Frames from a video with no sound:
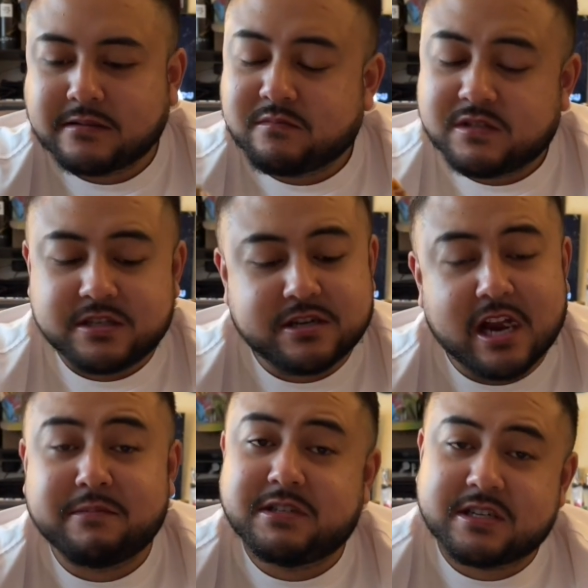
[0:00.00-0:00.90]
See,
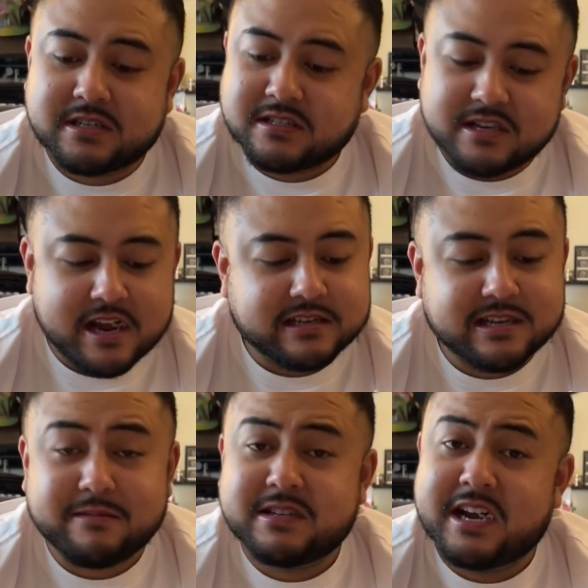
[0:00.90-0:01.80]
Jollibee chicken's good any
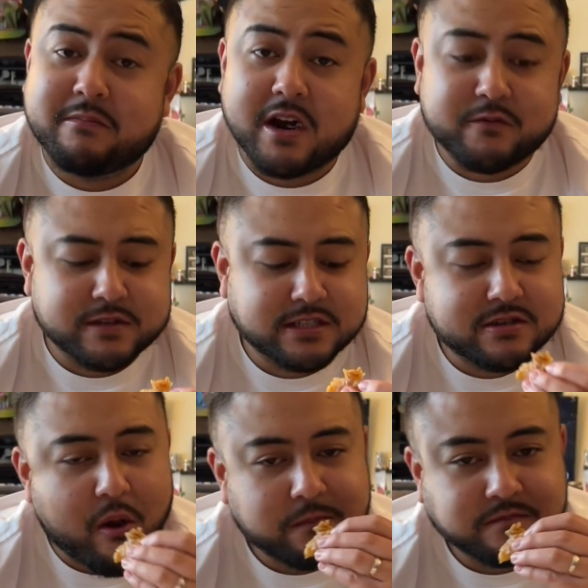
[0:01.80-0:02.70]
time of the day. Breakfast,
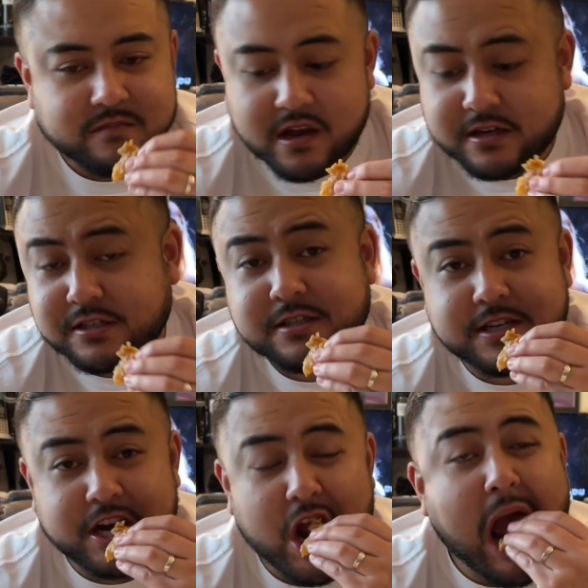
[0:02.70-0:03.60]
lunch,
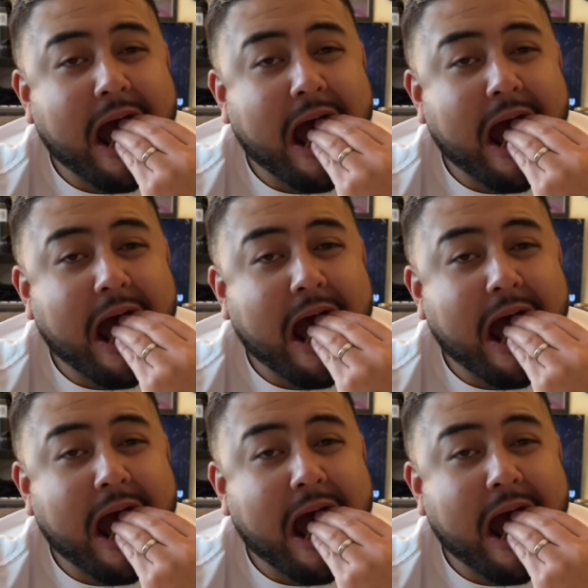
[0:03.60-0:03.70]
dinner.